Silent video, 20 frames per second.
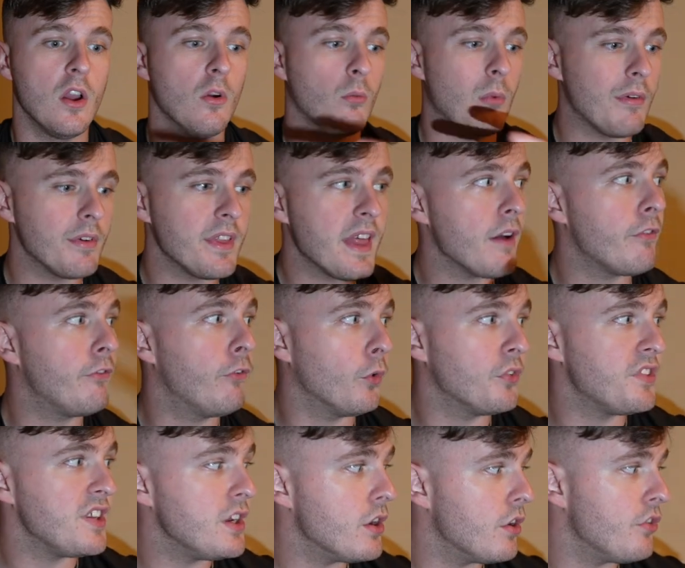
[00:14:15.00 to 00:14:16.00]
Whether that
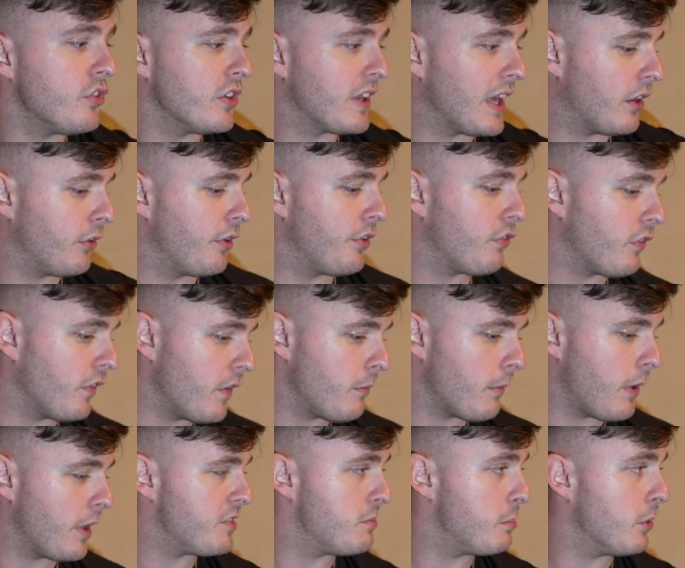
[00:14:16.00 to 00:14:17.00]
1,400 calories from the
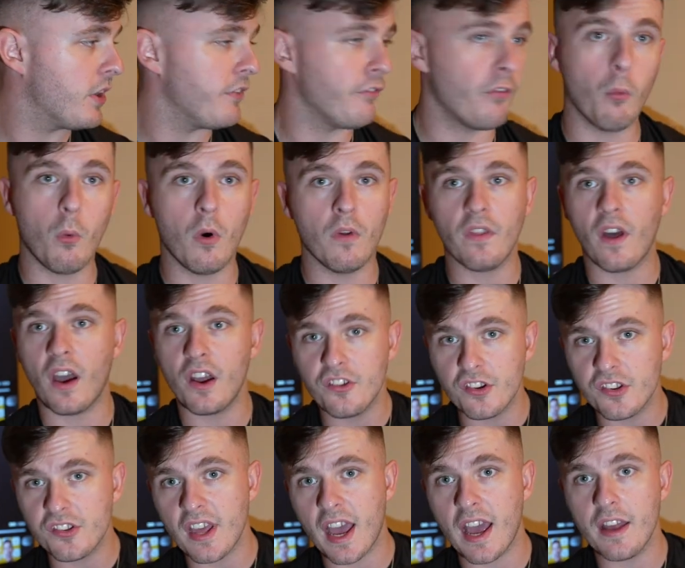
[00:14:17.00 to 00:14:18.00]
Mighty Bucket for one that I
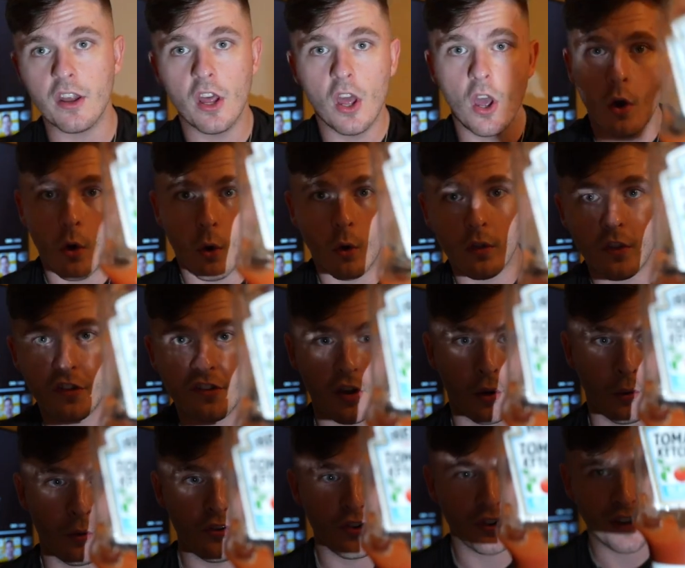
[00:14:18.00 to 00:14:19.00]
just had or the
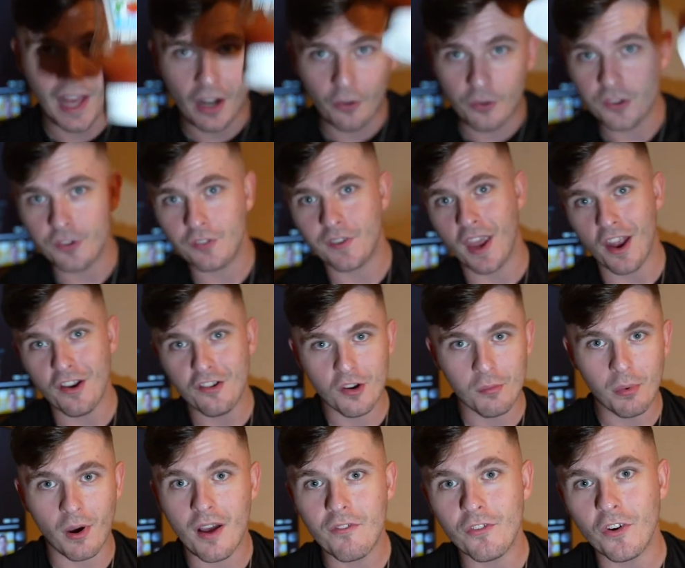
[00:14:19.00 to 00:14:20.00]
200 calories of
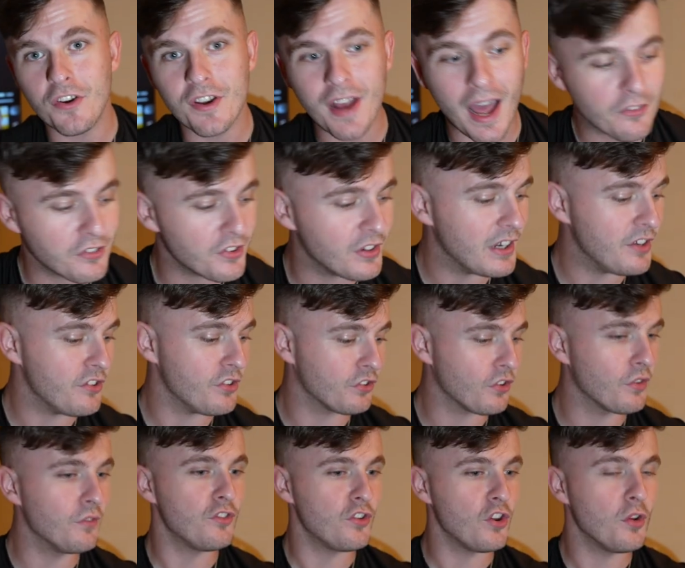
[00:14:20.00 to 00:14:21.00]
ketchup I've undoubtedly just
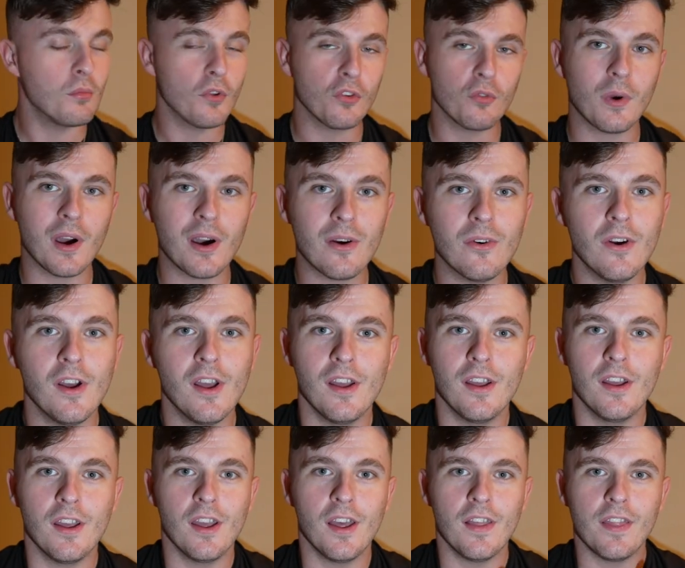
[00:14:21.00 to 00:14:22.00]
consumed as well,
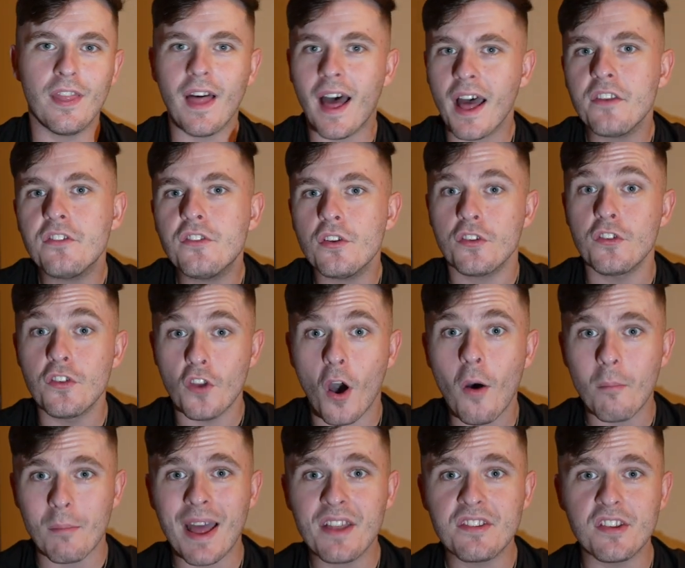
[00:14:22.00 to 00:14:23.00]
that does
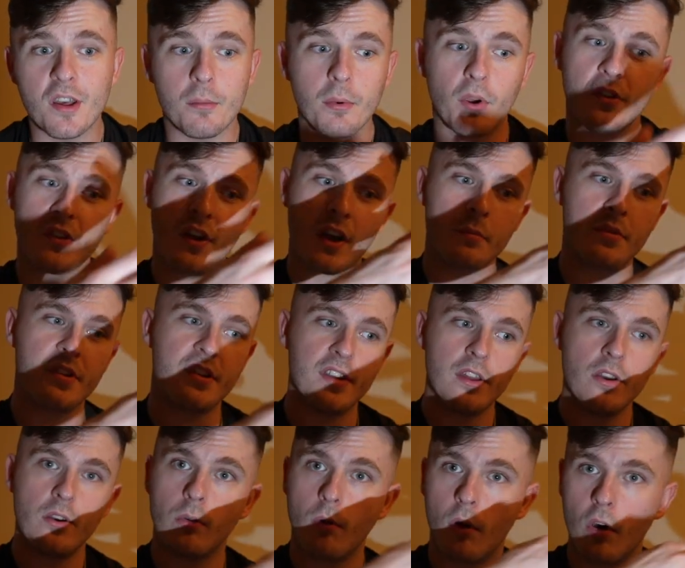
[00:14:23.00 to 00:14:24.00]
not matter because I'm
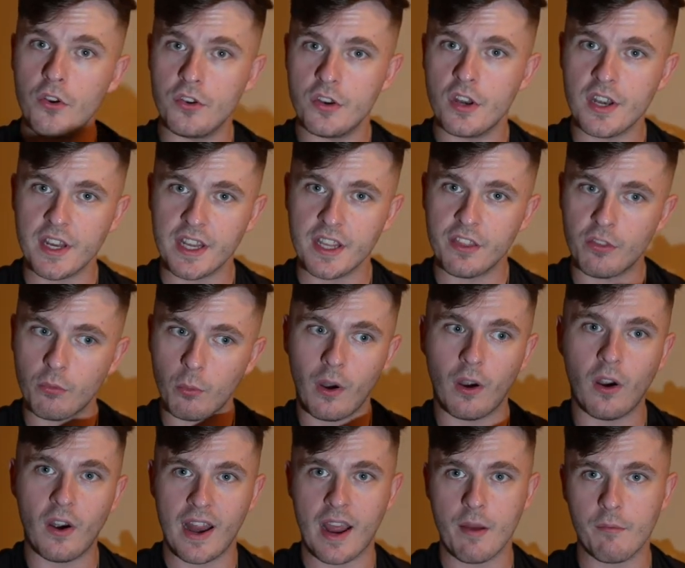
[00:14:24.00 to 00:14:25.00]
still underneath
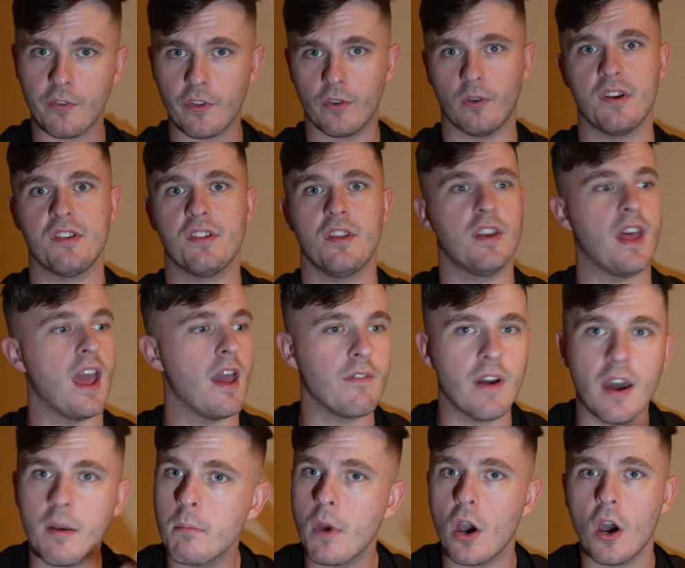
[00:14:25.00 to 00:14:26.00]
where I am for the rest of the day. I've
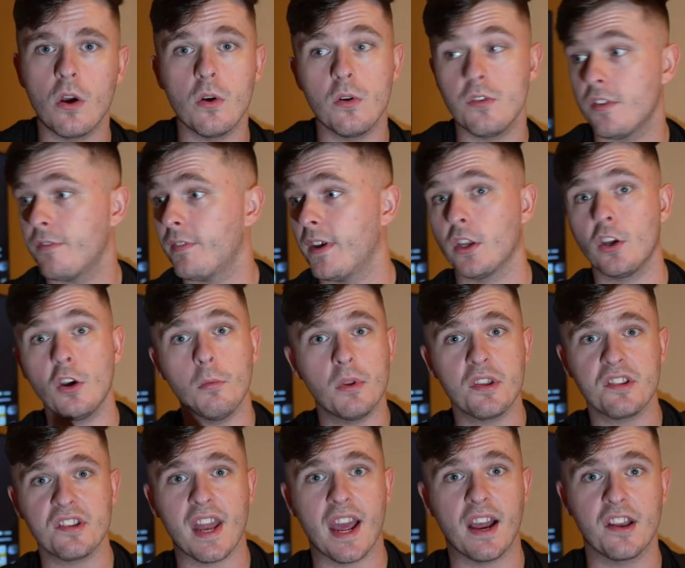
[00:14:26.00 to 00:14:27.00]
had my oats, I've had a couple
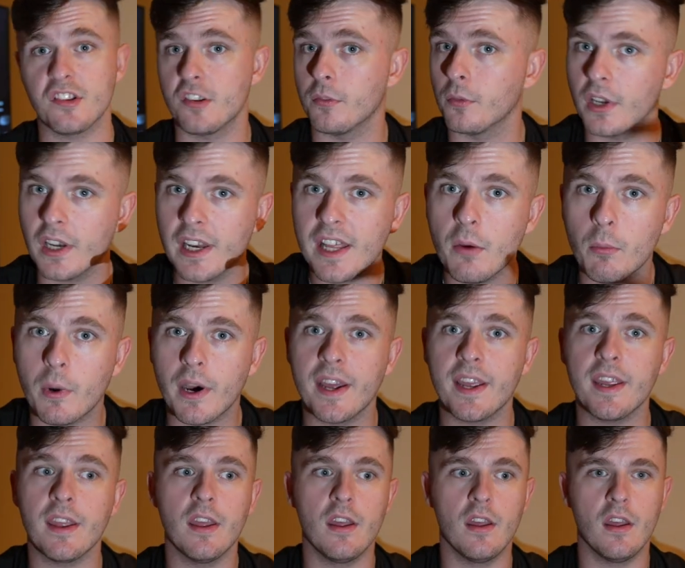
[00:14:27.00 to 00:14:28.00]
of snacks, some clear
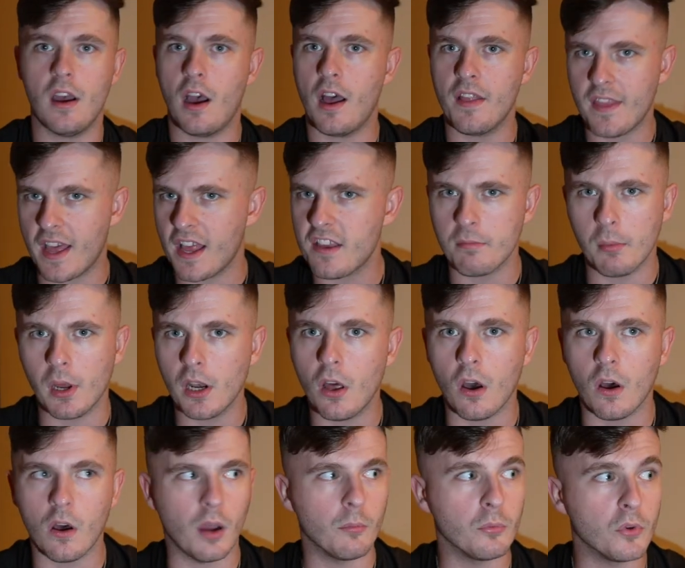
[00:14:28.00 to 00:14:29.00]
whey, and that's my
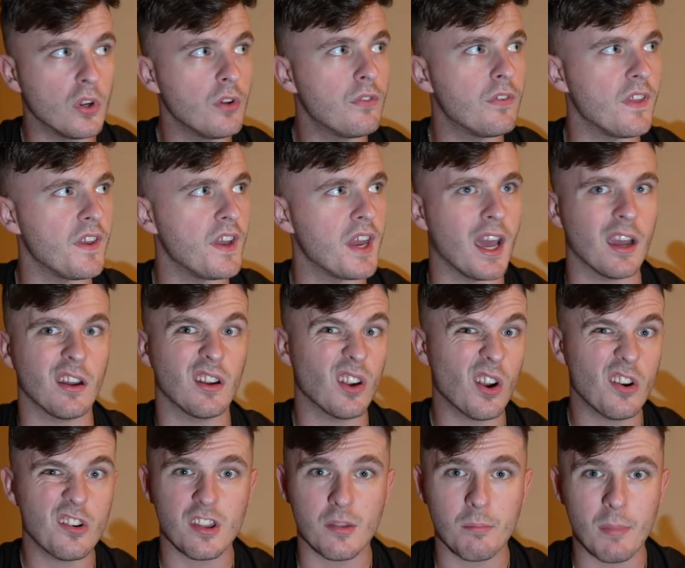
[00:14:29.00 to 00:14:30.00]
lot. I'm good for the day. I can
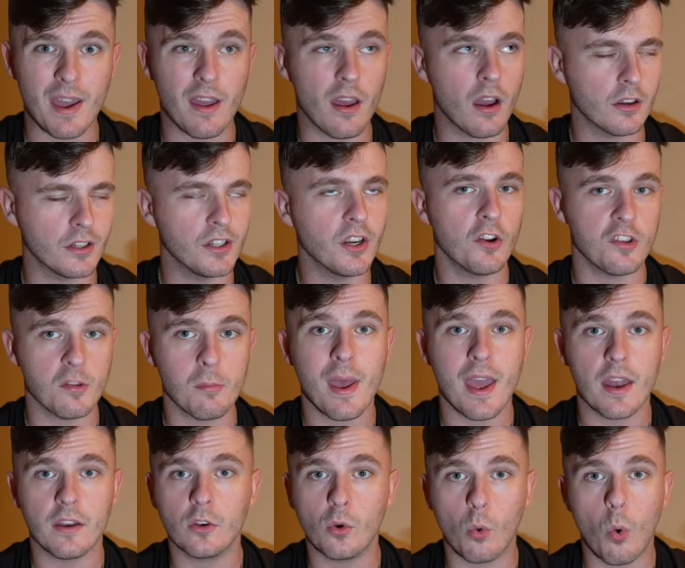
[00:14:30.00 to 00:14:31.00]
go to
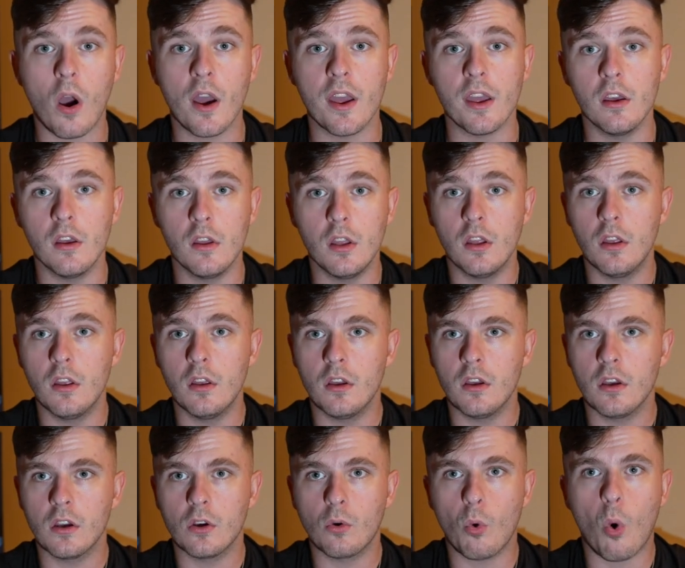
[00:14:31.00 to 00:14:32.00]
bed quite
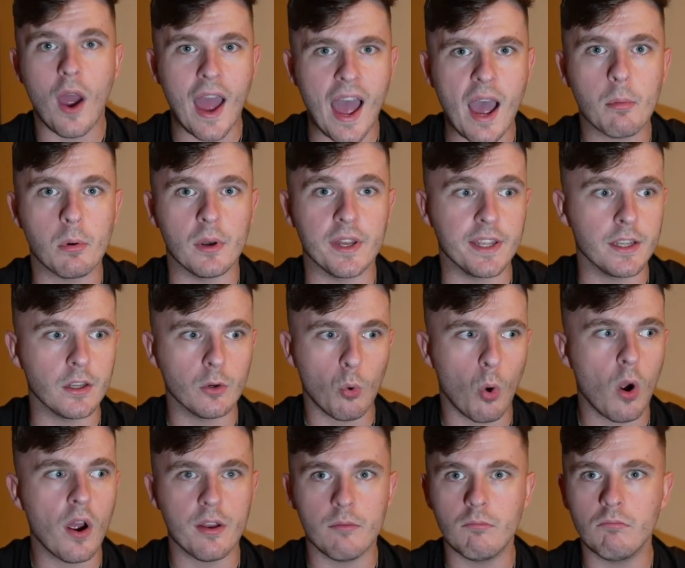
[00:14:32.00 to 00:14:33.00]
happily,
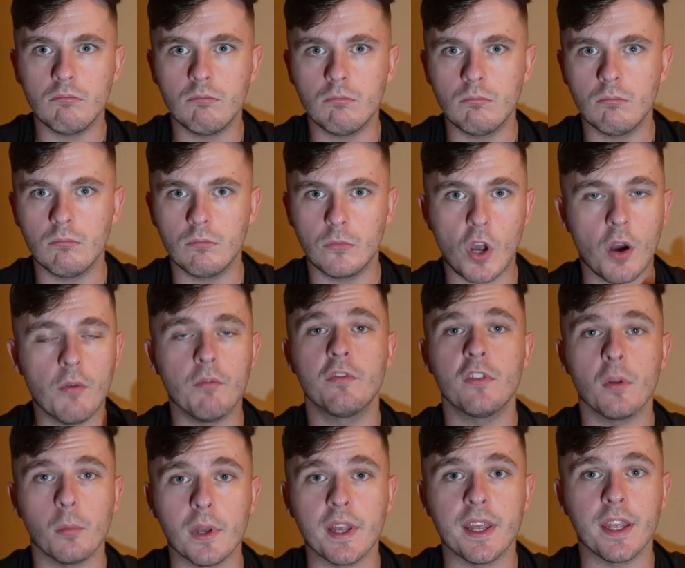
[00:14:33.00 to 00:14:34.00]
quite
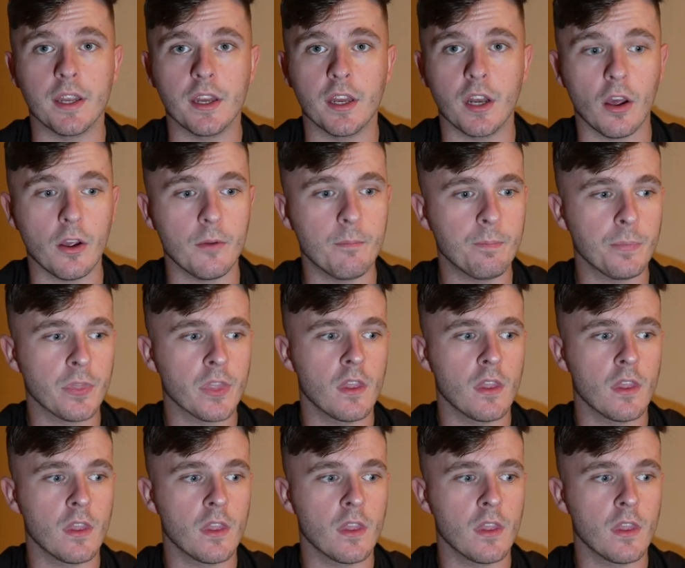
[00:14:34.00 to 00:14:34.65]
comfortably, you know?